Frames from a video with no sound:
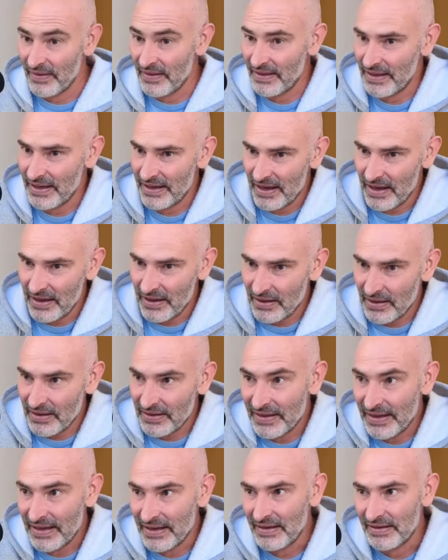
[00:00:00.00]
Here,
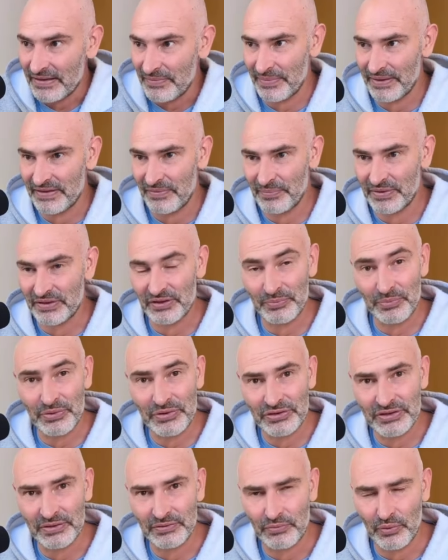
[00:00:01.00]
Nicholas plays bishop to
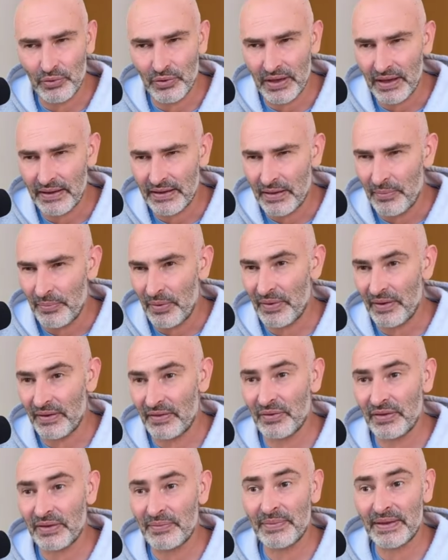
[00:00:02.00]
c4, and the opponent
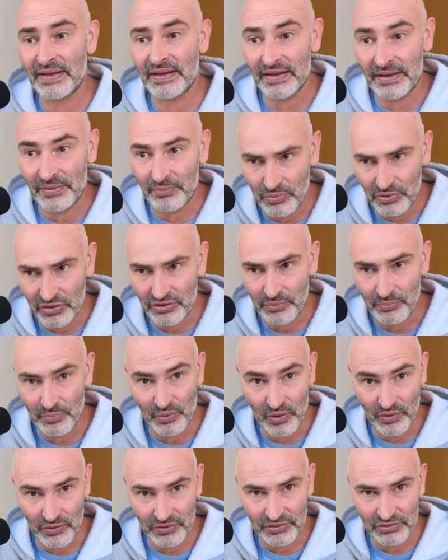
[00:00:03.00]
could immediately push the
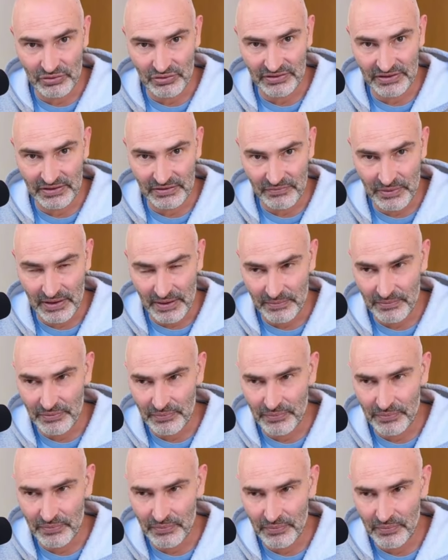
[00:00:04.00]
pawn to c5.
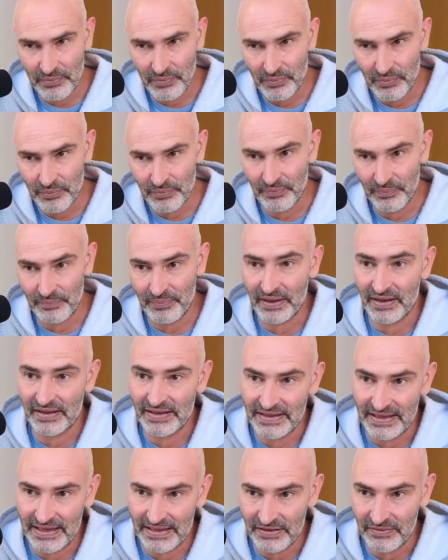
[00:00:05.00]
Because
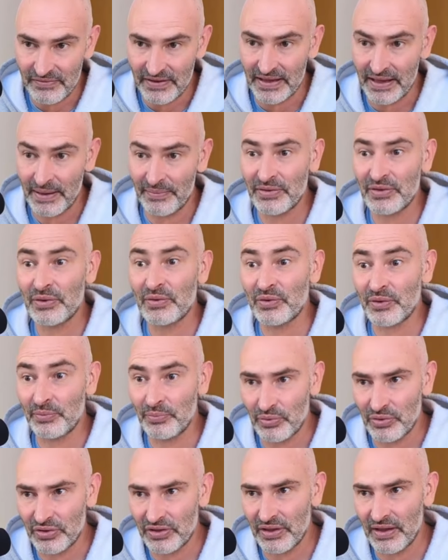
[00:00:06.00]
in case of a capture or a
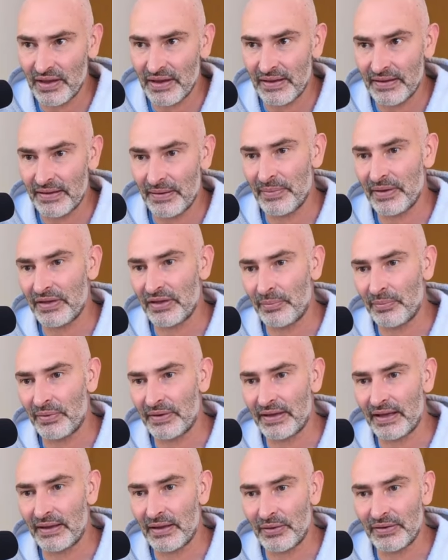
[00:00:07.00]
push, the bishop
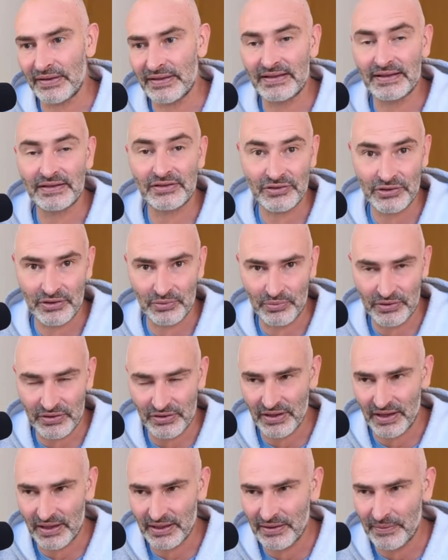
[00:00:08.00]
could take on c3 with
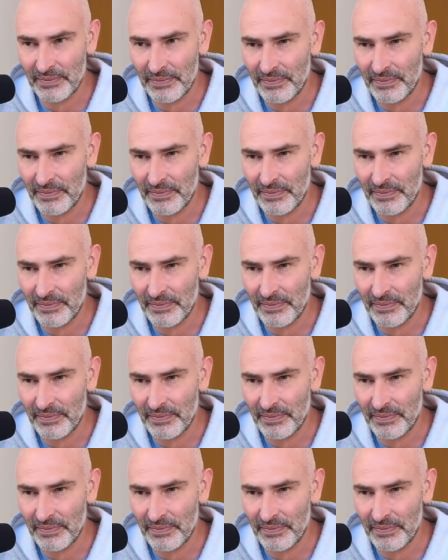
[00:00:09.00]
check.